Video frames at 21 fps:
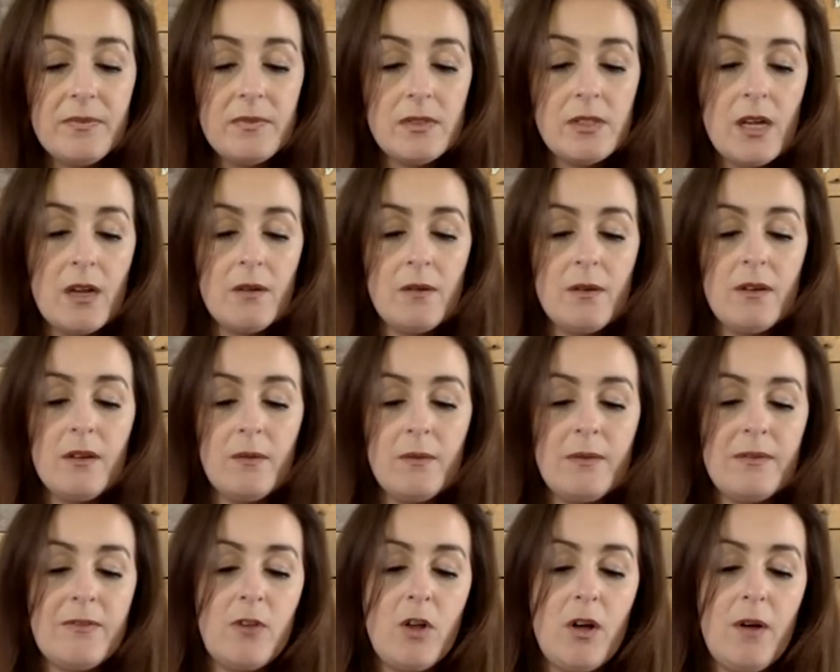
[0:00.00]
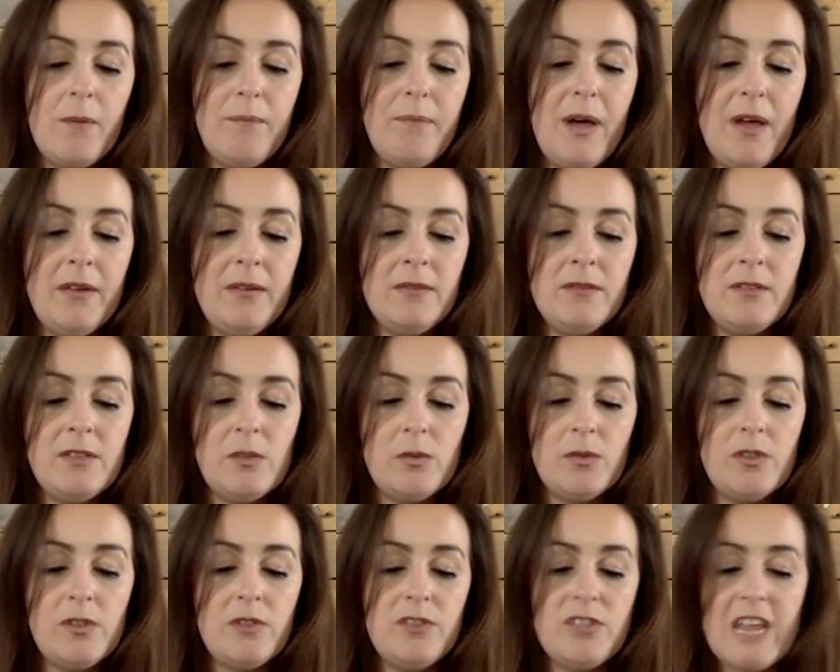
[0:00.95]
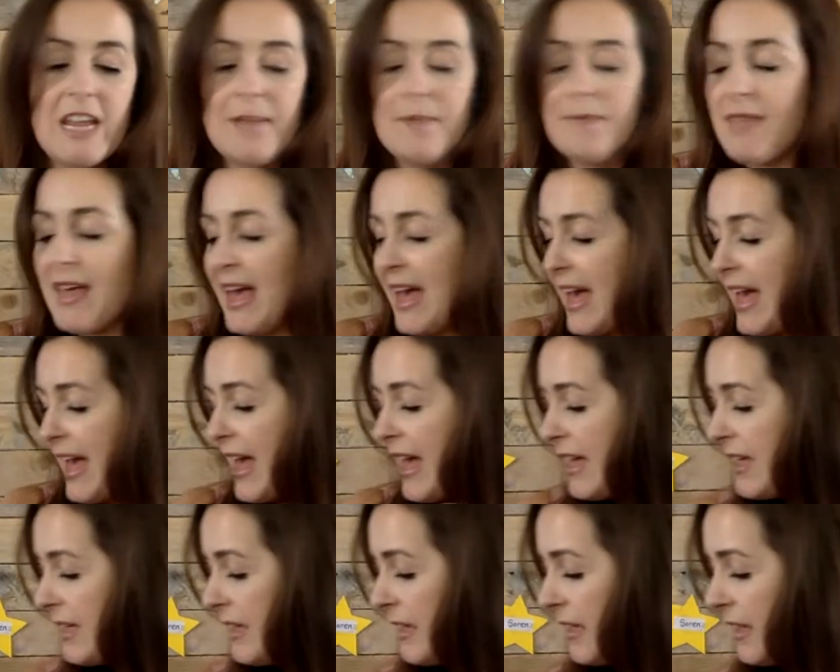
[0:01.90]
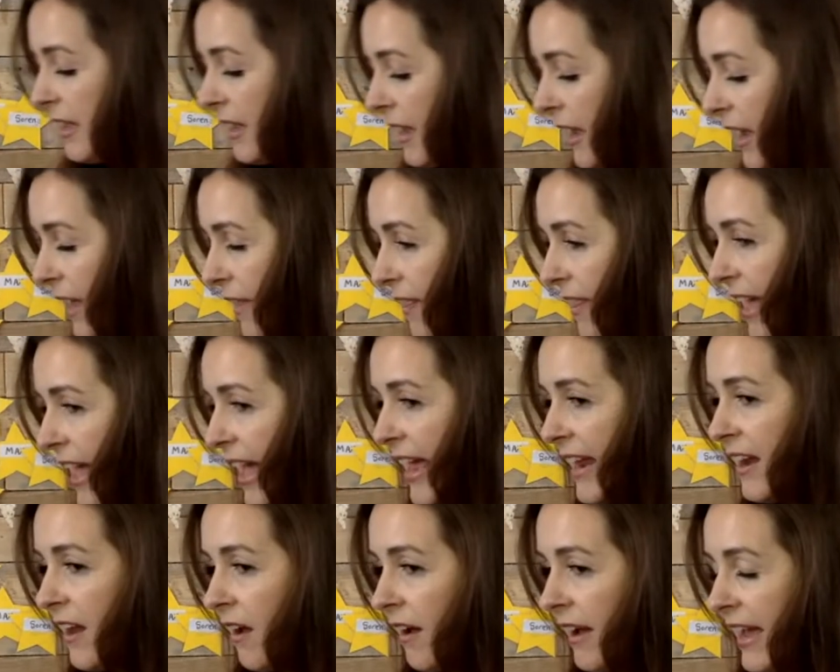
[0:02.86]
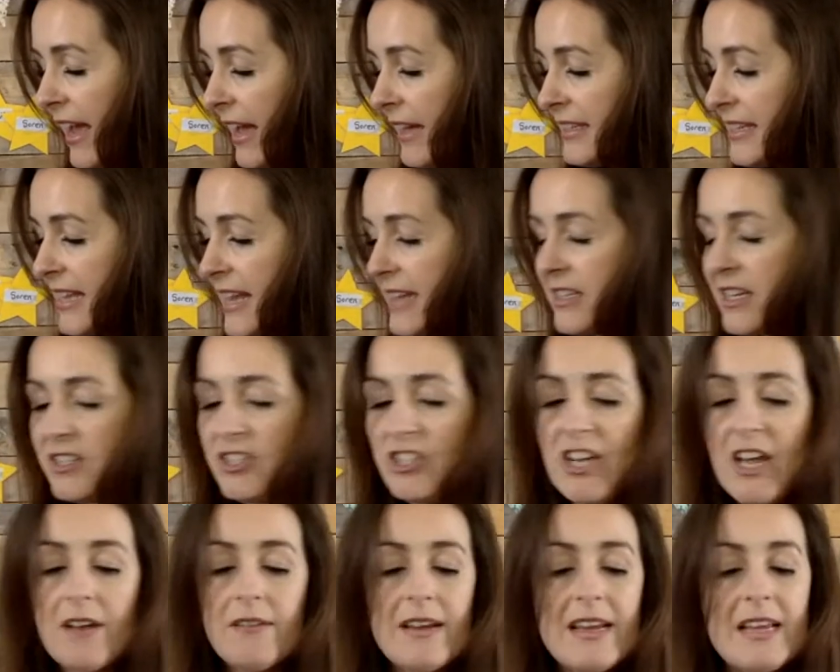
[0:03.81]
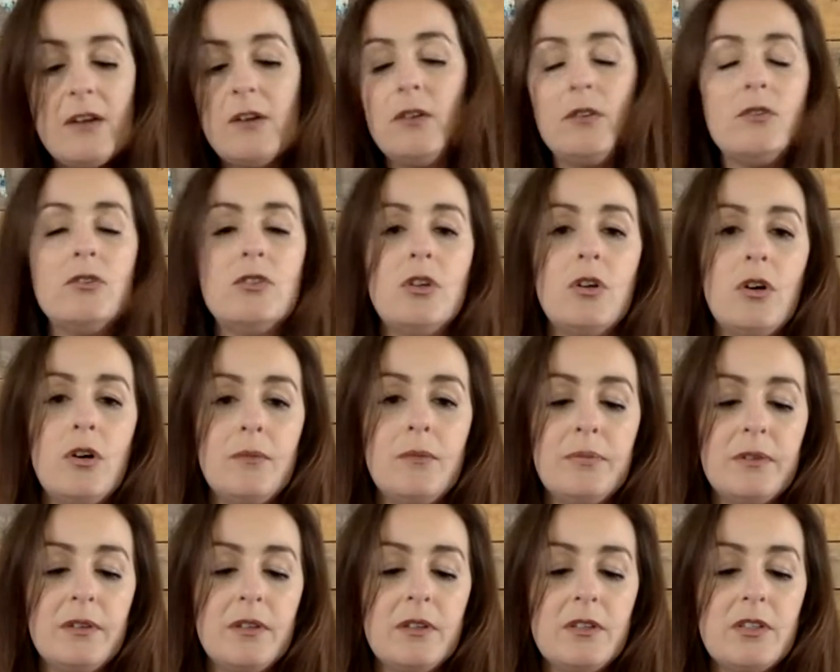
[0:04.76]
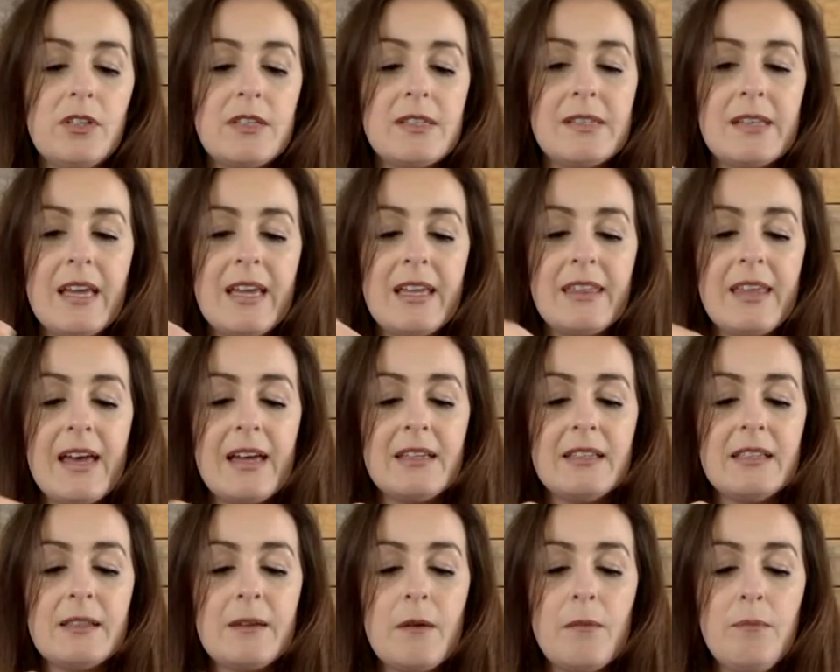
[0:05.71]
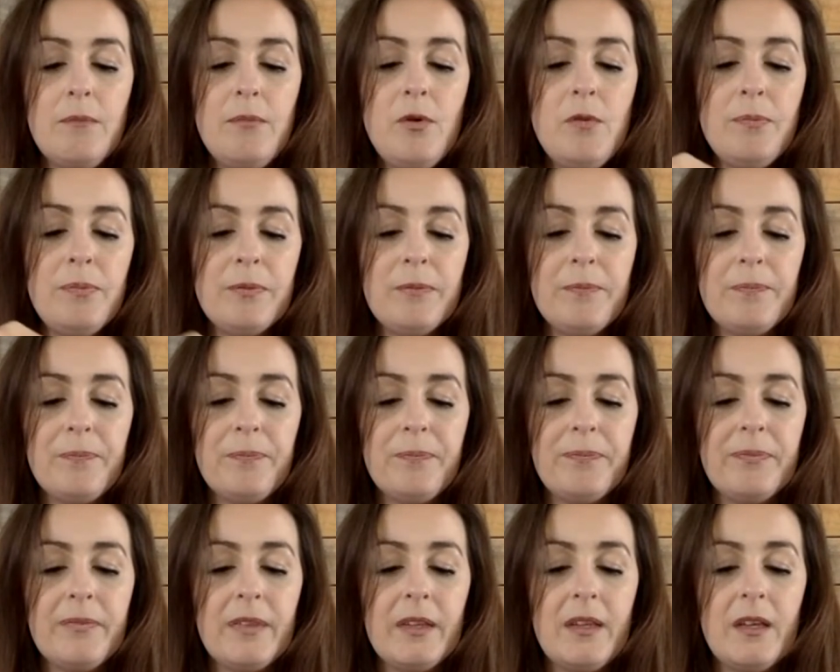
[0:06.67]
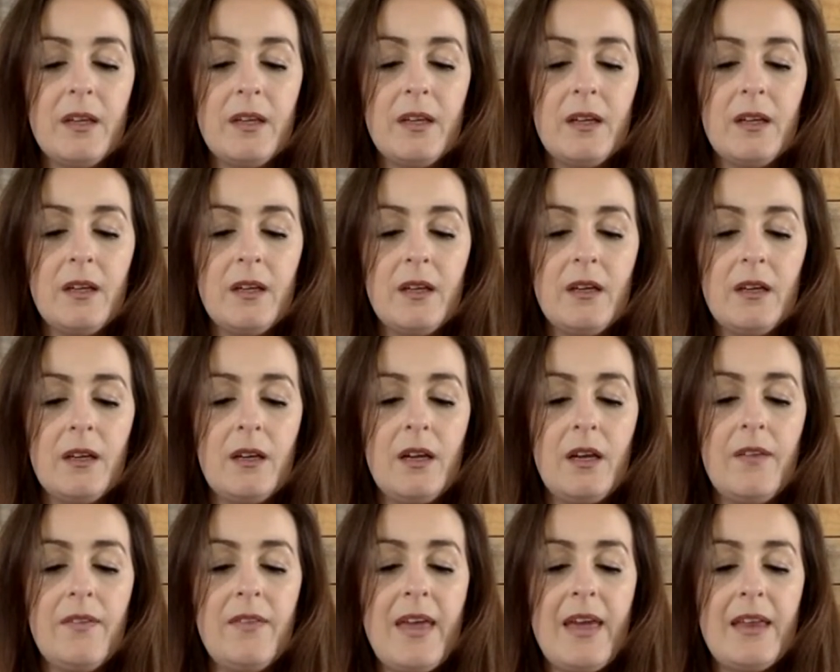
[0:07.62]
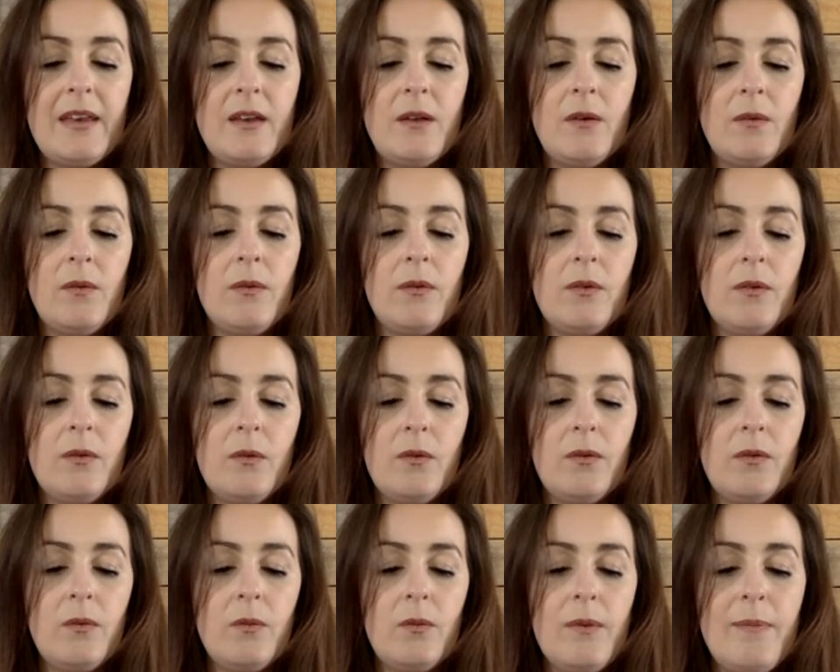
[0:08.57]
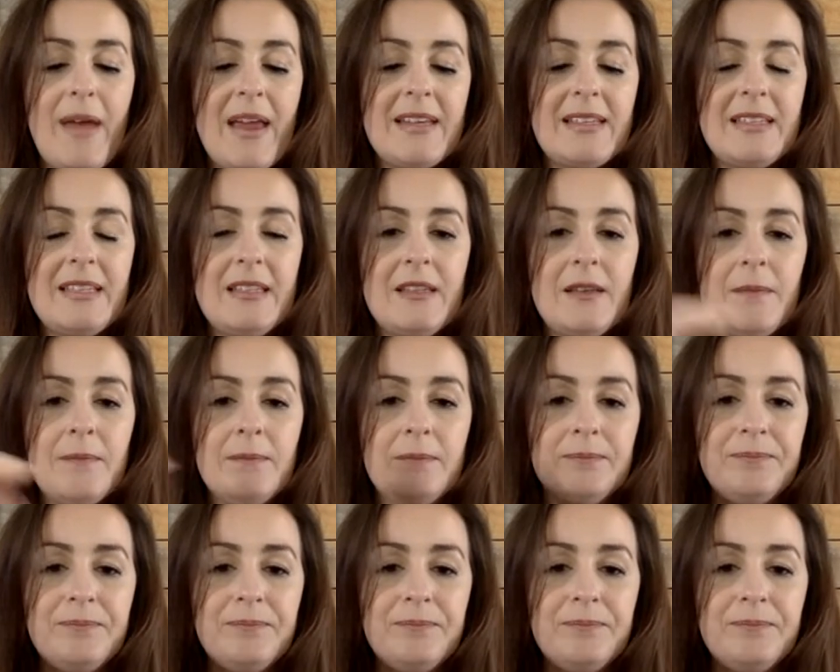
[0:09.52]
So we've got a bun sort of shape there. And then I added a cherry on top, just like that. Boop. And then we painted them.